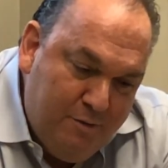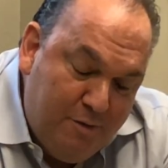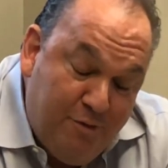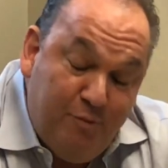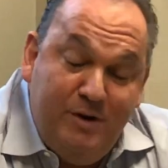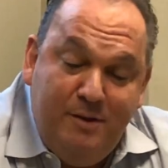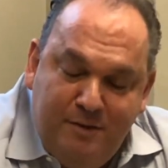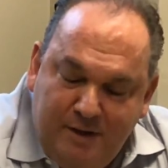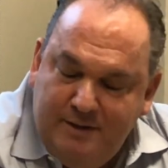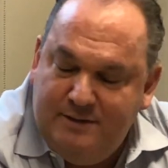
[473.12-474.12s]
the three
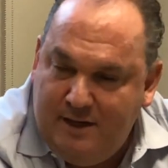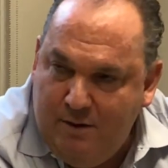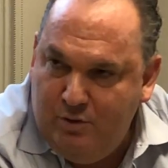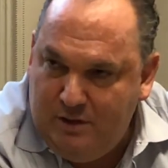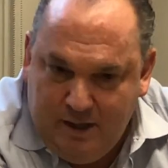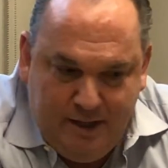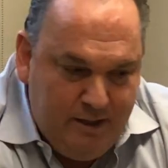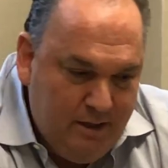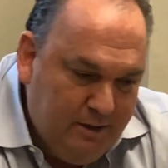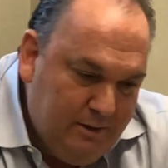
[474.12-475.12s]
things that I would
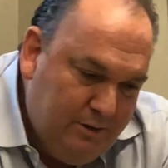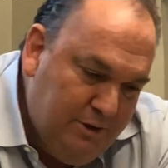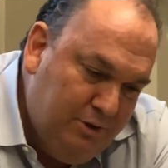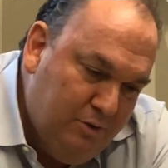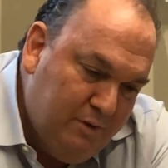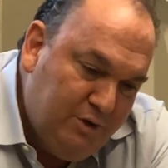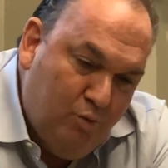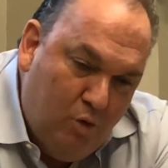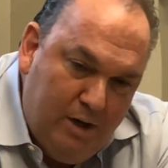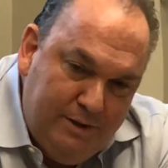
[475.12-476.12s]
like to do
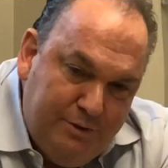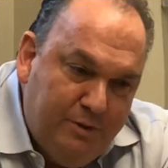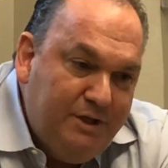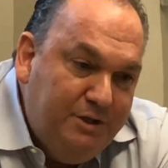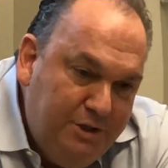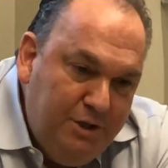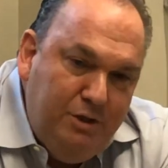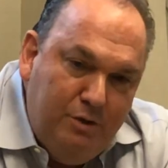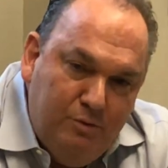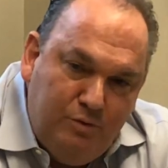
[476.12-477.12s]
is, one, to
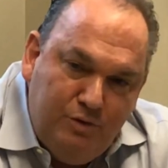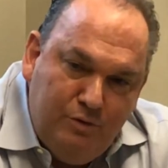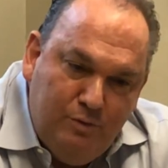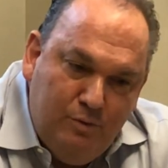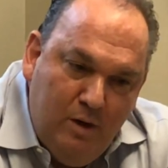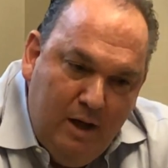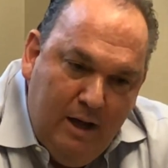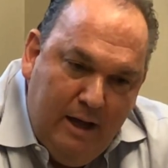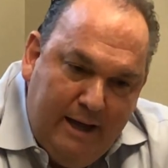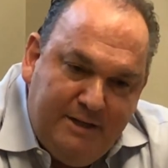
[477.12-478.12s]
continue to
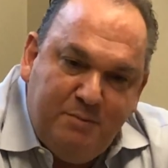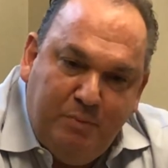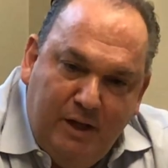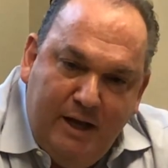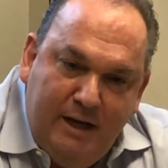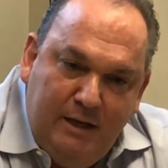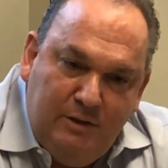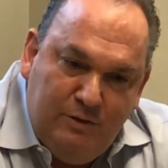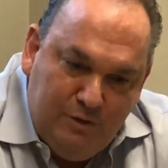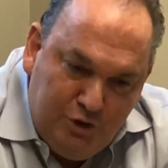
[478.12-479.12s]

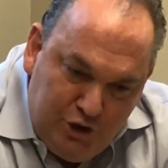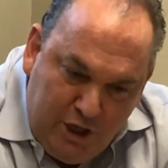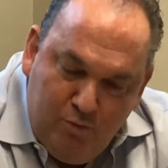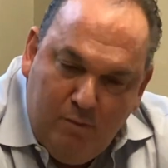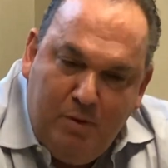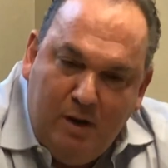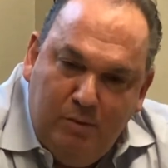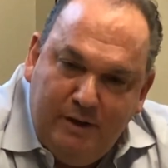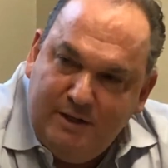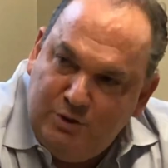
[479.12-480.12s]
explain to the general
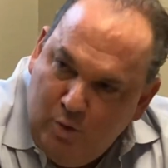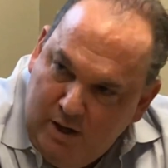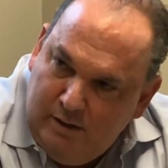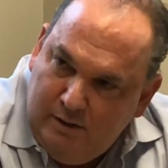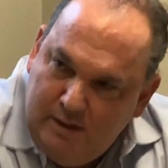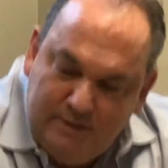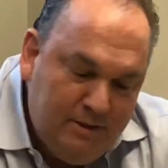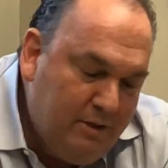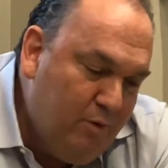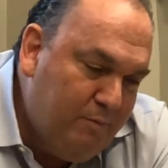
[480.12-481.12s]
public as well as the